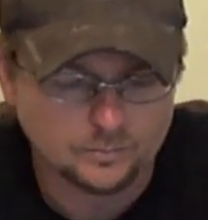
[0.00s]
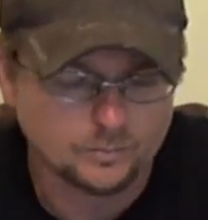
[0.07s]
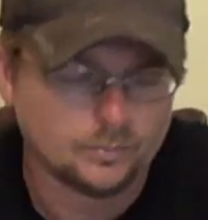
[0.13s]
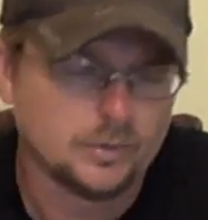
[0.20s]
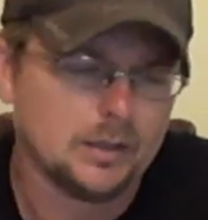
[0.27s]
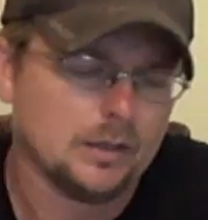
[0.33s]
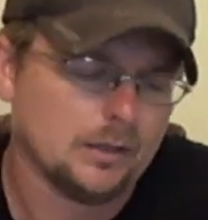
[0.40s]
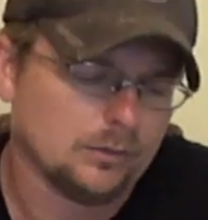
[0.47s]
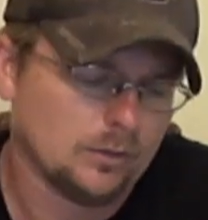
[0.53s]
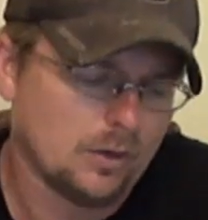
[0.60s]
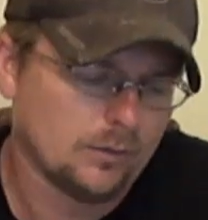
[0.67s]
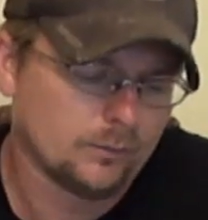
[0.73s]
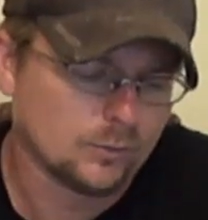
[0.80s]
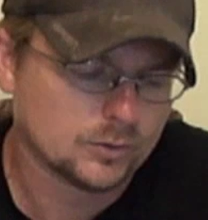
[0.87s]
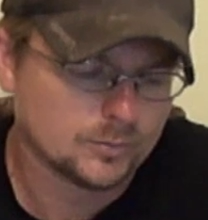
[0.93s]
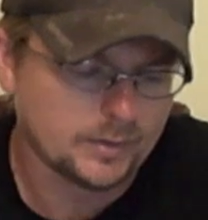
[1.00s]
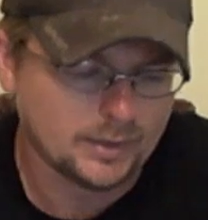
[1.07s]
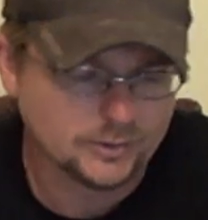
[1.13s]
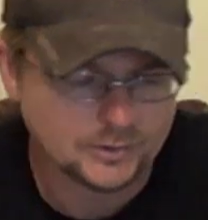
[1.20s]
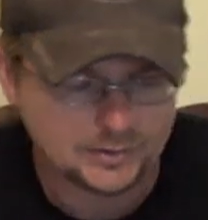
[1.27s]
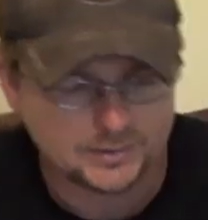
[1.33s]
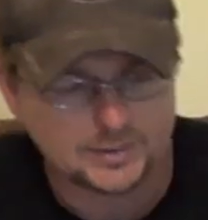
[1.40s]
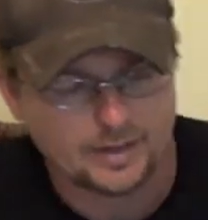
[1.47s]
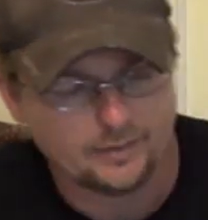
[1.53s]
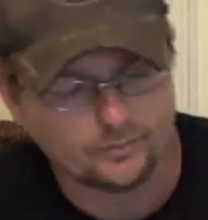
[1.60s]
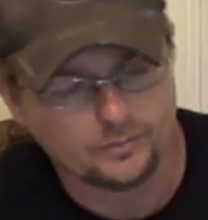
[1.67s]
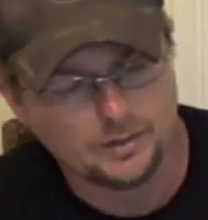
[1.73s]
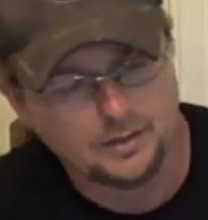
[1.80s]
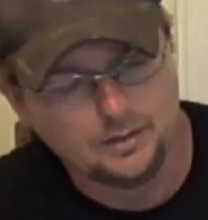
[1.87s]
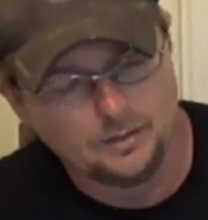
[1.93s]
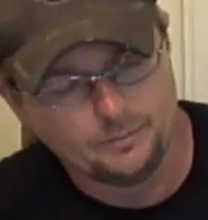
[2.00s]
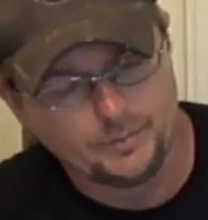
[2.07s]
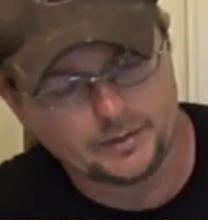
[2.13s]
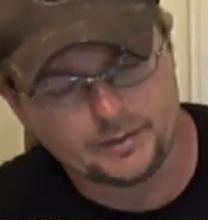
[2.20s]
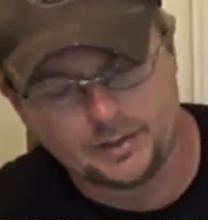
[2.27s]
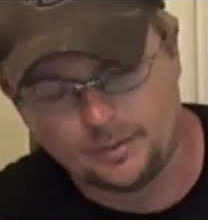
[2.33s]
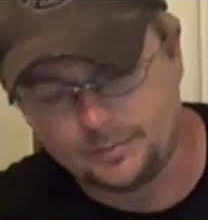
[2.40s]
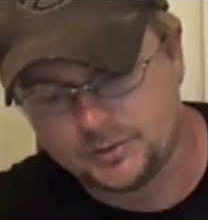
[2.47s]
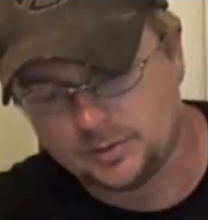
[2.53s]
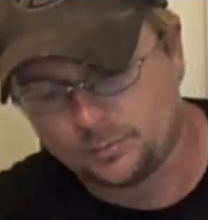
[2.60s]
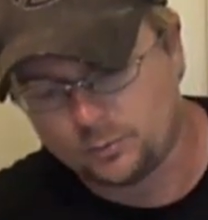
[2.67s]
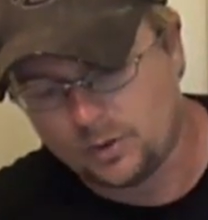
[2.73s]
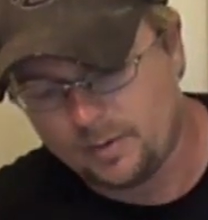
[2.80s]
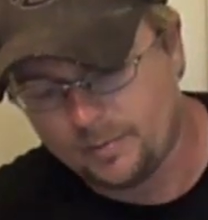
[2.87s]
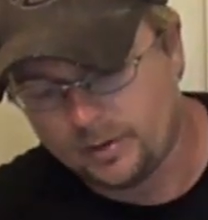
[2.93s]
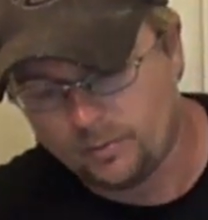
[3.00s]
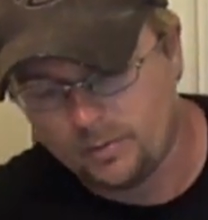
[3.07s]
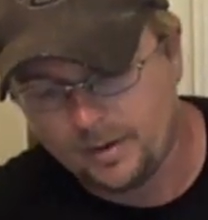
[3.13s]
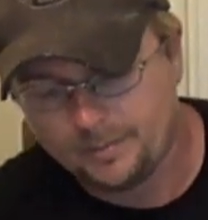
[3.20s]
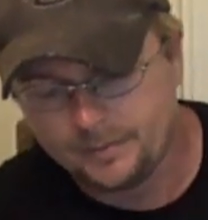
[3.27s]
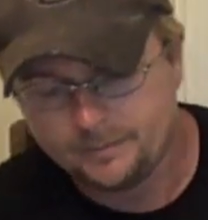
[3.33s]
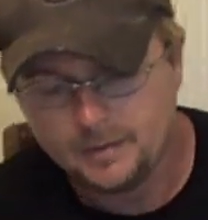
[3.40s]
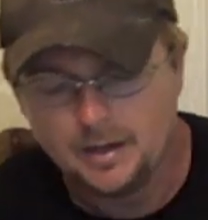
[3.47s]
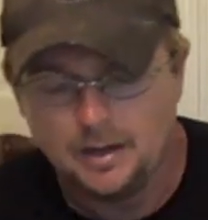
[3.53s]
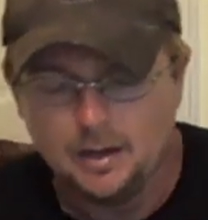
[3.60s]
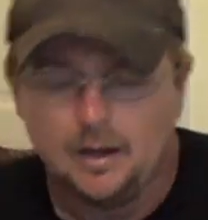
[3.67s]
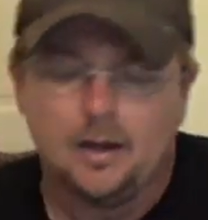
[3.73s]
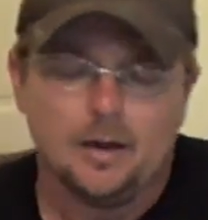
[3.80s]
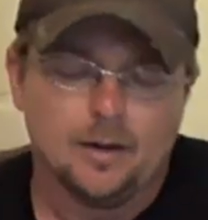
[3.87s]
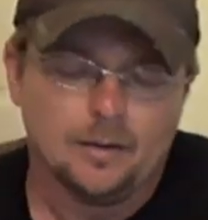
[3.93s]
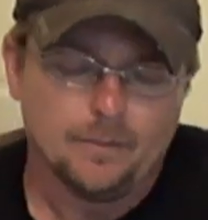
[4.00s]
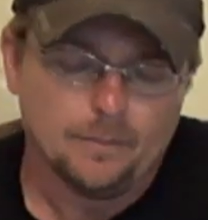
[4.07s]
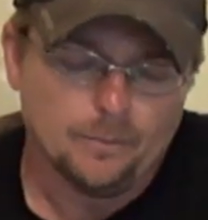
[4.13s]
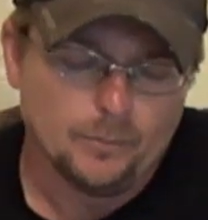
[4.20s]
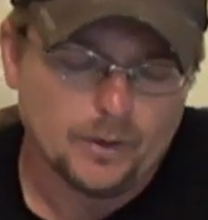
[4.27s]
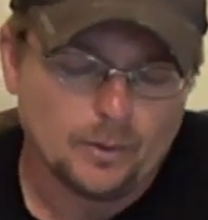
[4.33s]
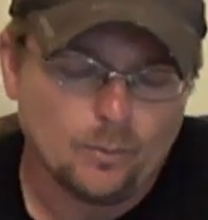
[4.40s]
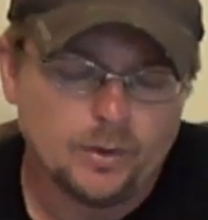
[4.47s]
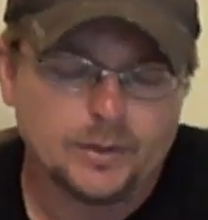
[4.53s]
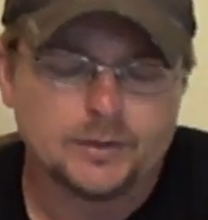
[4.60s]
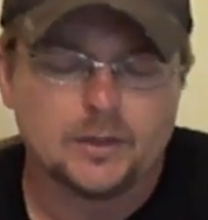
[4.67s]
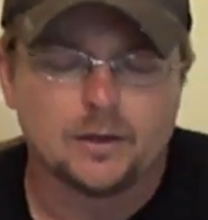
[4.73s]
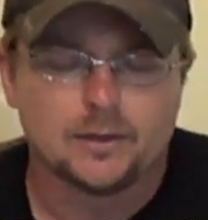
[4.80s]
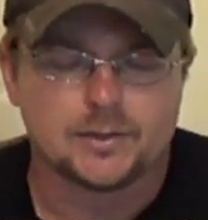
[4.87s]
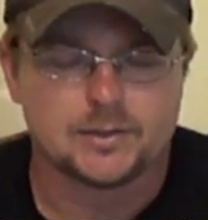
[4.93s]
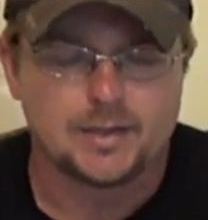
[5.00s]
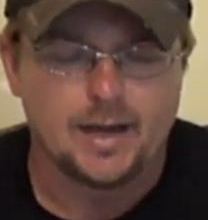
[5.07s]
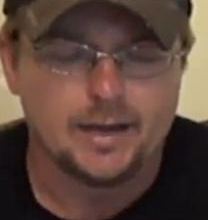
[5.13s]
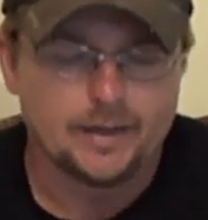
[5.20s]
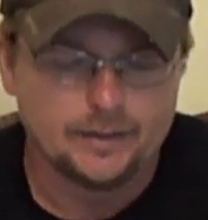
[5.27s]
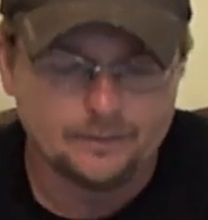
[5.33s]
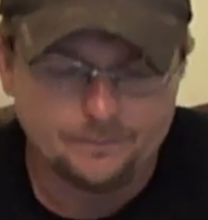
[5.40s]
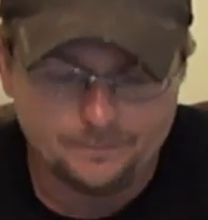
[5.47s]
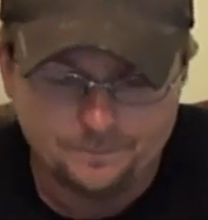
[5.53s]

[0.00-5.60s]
law enforcement agencies have picked it up as their primary weapon. But I want to talk second